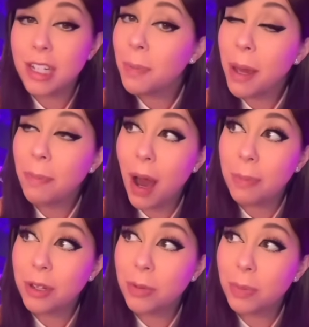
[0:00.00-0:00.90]
Despite
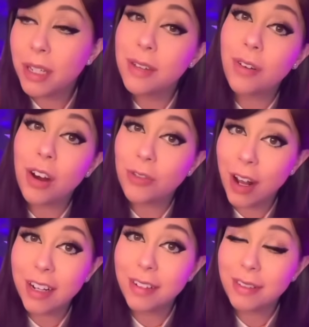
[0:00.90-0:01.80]
popular belief on
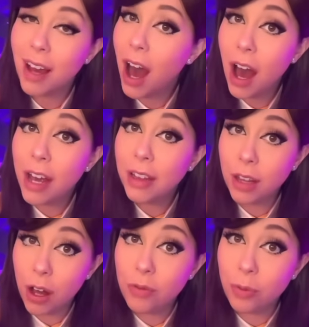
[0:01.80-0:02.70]
Reddit, I
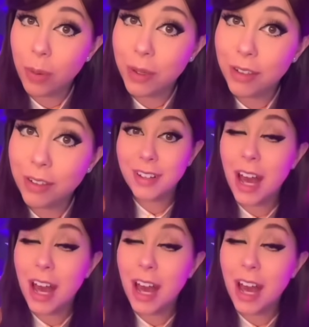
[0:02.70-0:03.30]
love women.